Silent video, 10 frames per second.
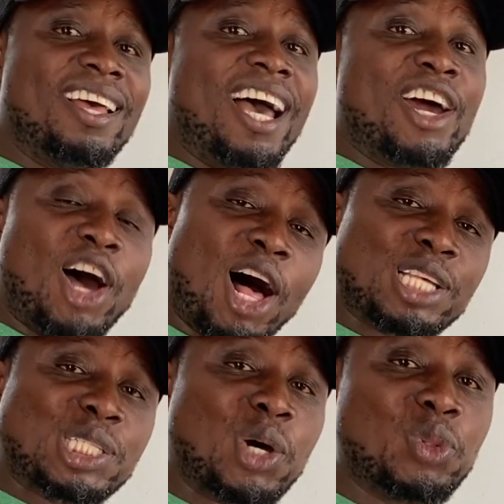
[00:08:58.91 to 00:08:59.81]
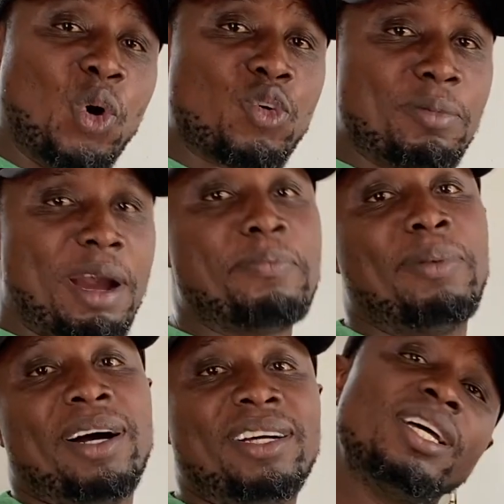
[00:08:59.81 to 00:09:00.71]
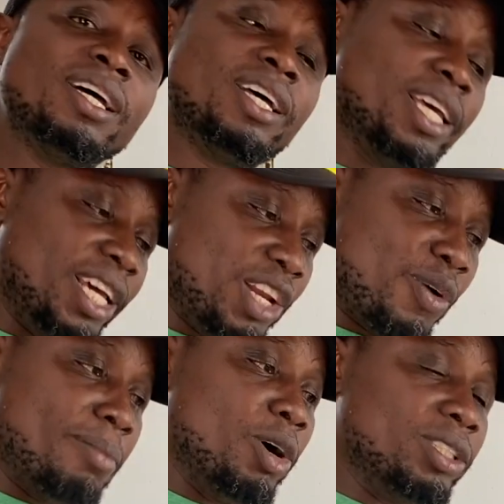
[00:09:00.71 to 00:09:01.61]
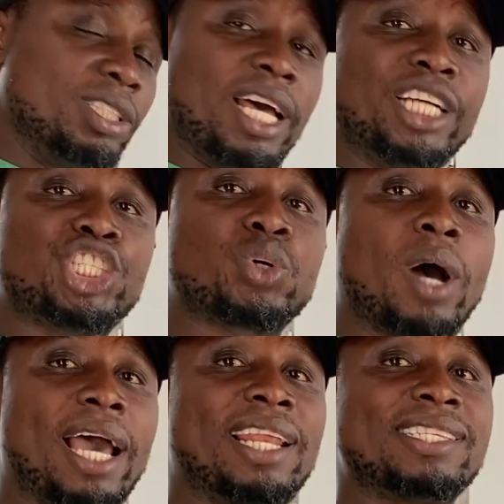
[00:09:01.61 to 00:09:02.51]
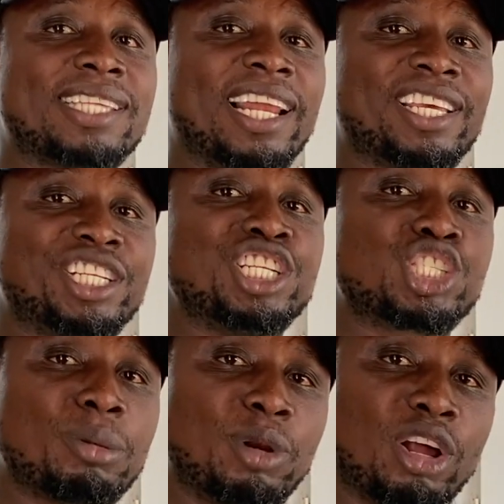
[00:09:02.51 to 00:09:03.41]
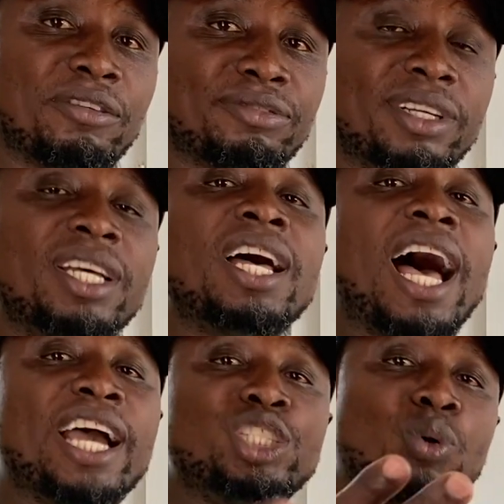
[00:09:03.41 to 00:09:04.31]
And also do remember, hit the red button and show Island Style Kitchen some love. I do